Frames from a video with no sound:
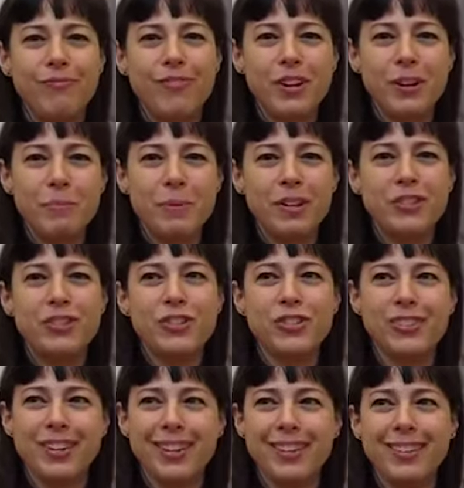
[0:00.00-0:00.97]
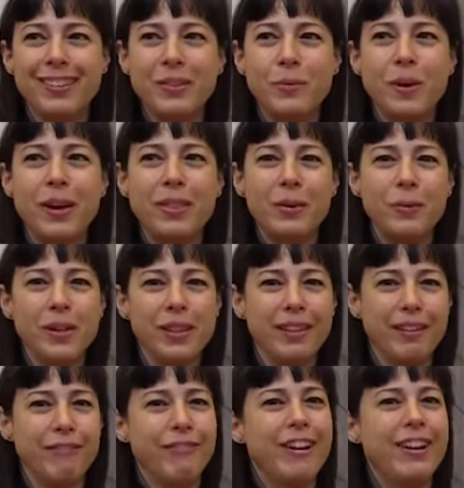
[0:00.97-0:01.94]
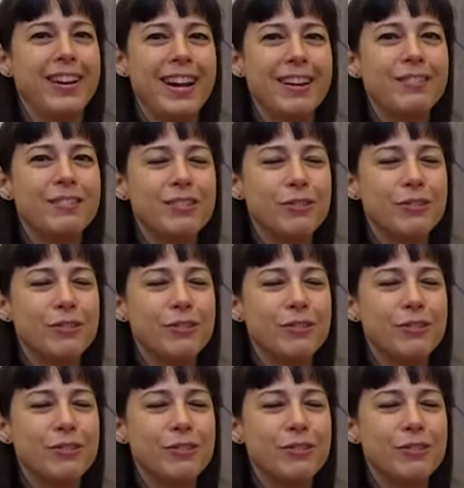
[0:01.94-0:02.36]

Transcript: very much in the way that we live right now.